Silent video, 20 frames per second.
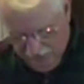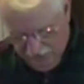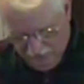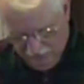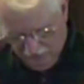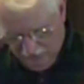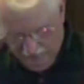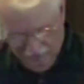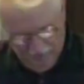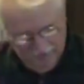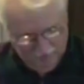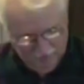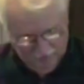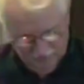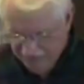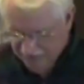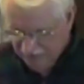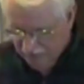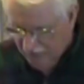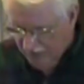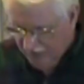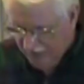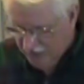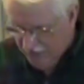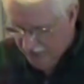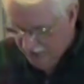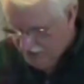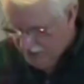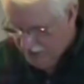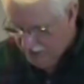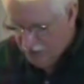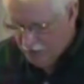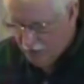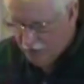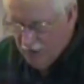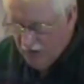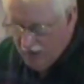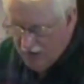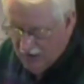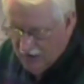Green peppers are really good too.
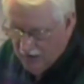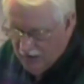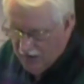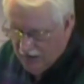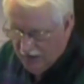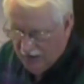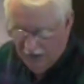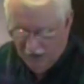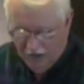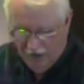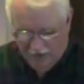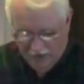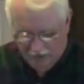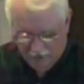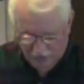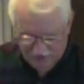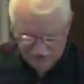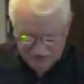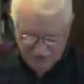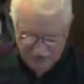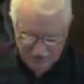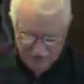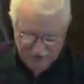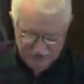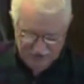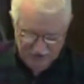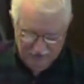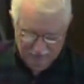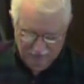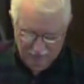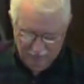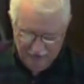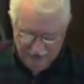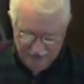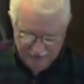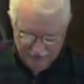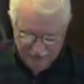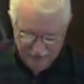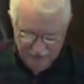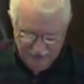I always get a tub of
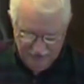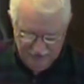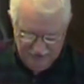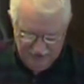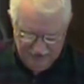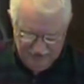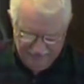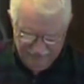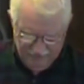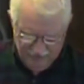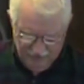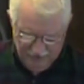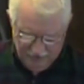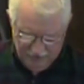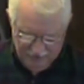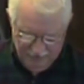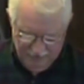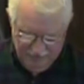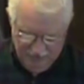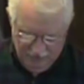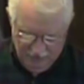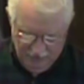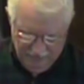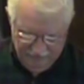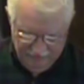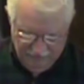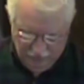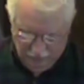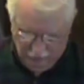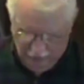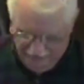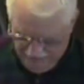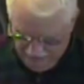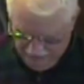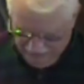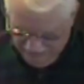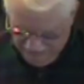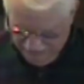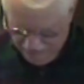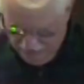butter. If you're not going to be gone for a week
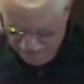or two,